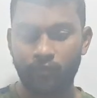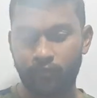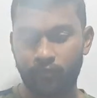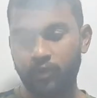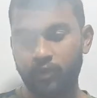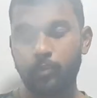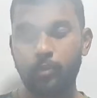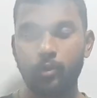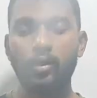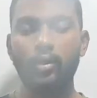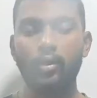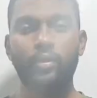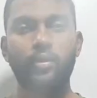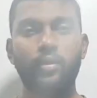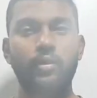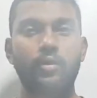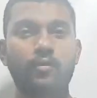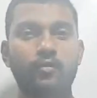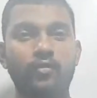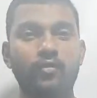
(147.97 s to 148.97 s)
people
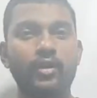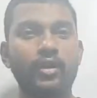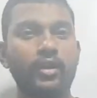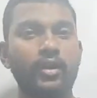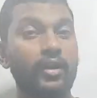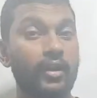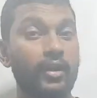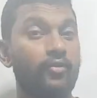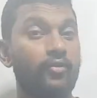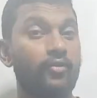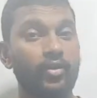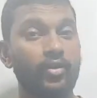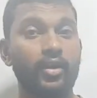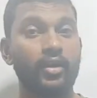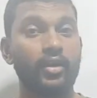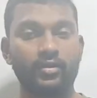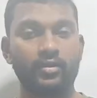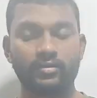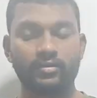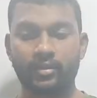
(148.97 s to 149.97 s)
are felt in
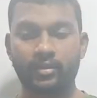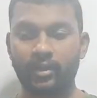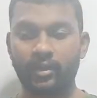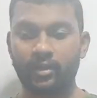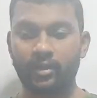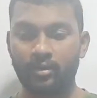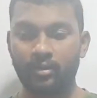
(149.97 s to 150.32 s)
difficulties, right?